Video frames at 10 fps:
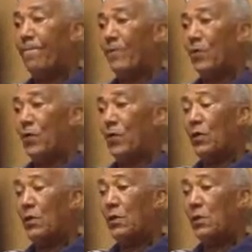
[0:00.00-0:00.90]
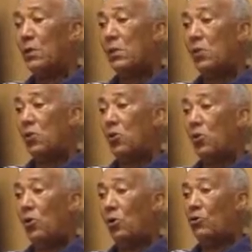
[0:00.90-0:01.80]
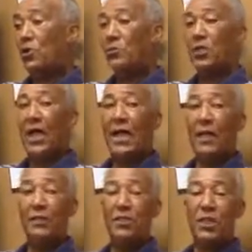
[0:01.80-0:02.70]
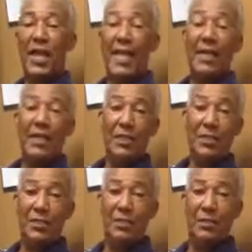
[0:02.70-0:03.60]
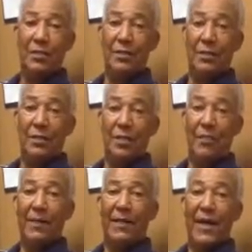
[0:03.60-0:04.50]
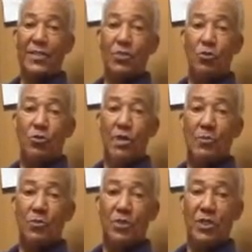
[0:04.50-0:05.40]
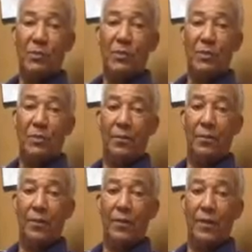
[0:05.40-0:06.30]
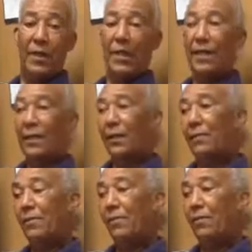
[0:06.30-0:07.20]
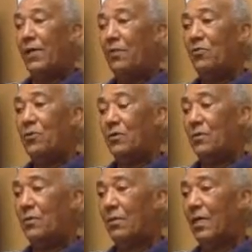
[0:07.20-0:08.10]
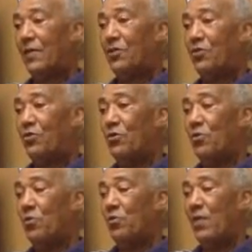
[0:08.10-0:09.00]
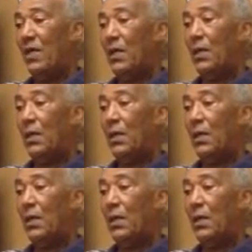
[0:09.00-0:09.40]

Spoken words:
for some shenanigans about the high school principalship. Mm-hmm. He was less than truthful with me